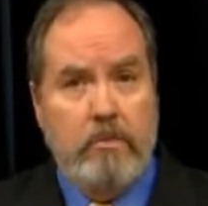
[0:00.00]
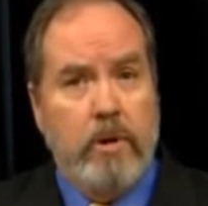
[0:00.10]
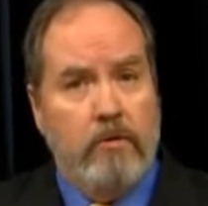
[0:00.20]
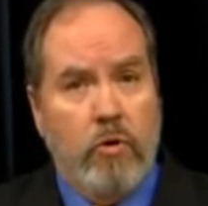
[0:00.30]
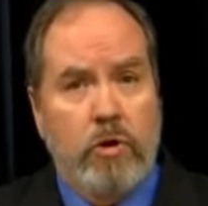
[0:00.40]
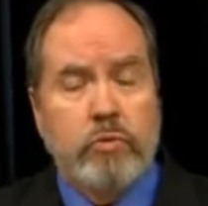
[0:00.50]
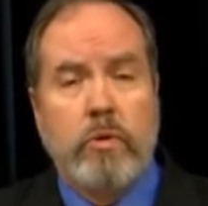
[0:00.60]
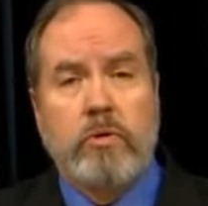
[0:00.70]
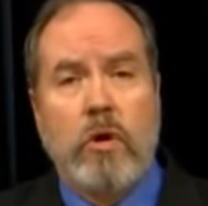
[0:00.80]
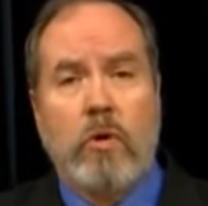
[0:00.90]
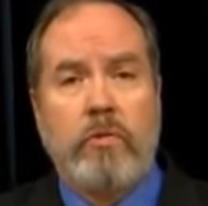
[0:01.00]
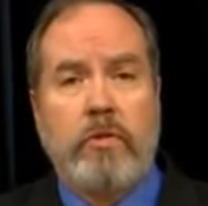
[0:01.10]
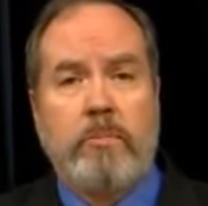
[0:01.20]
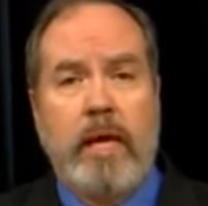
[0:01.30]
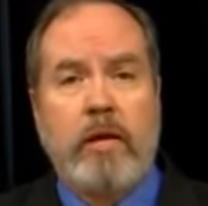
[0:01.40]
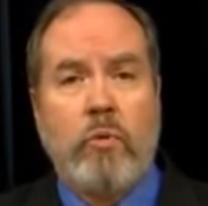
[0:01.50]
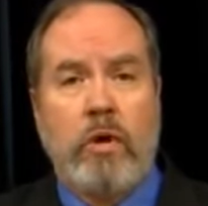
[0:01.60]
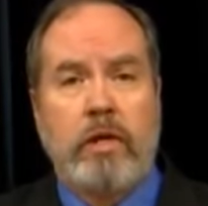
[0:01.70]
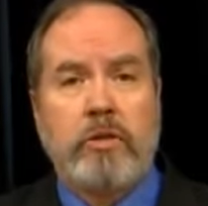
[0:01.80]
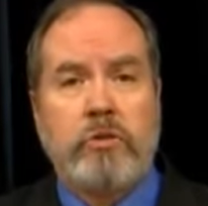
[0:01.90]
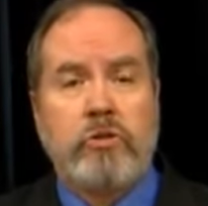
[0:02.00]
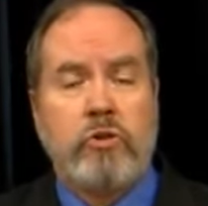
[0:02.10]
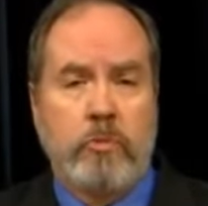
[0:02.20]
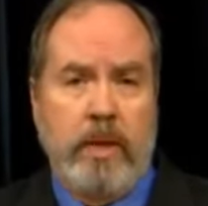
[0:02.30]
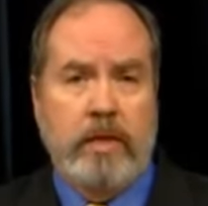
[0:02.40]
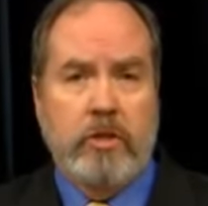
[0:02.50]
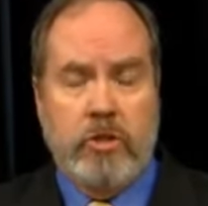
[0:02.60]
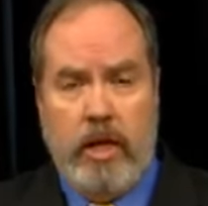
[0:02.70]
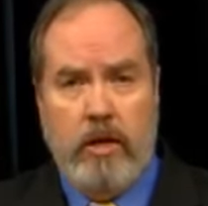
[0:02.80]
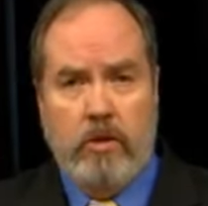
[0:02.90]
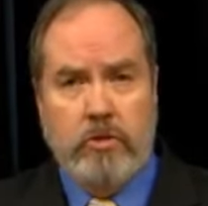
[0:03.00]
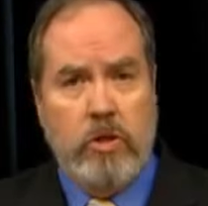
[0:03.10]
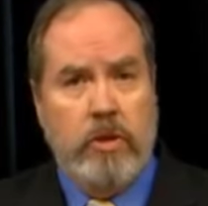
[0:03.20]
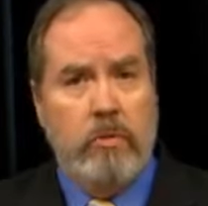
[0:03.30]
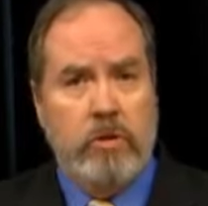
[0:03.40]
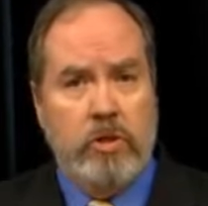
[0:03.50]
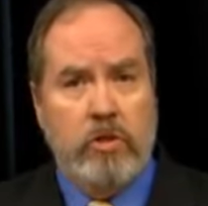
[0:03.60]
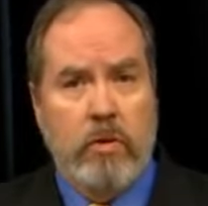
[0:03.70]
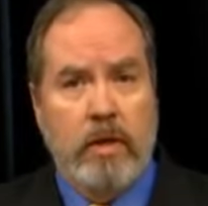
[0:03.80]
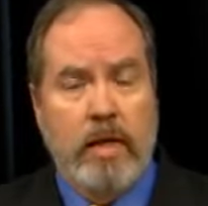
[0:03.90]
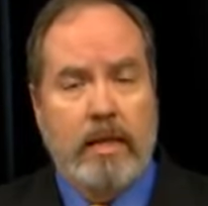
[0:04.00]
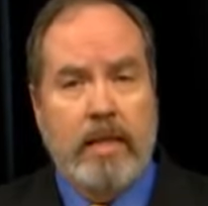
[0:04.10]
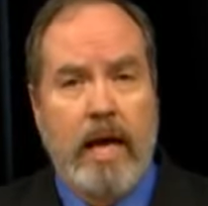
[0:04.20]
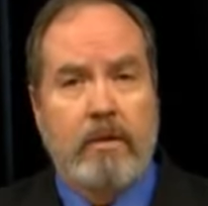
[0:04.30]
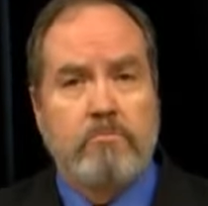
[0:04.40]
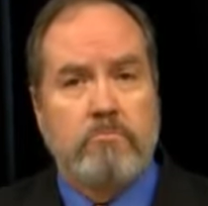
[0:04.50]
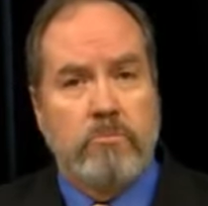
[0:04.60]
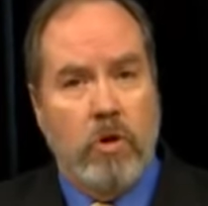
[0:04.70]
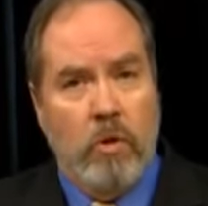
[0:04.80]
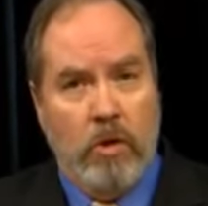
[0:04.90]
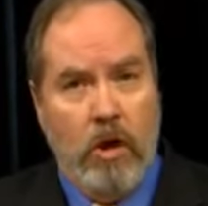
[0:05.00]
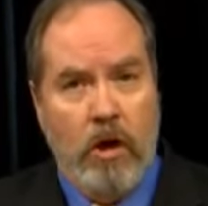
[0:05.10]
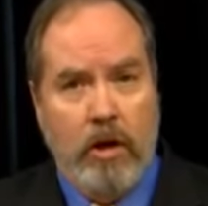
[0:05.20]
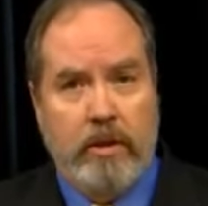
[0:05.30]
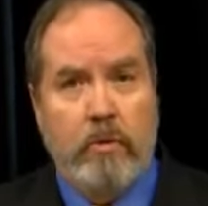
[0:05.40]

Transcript: But of course, we were told that the bank was too big to jail, so they were just going to let that go along.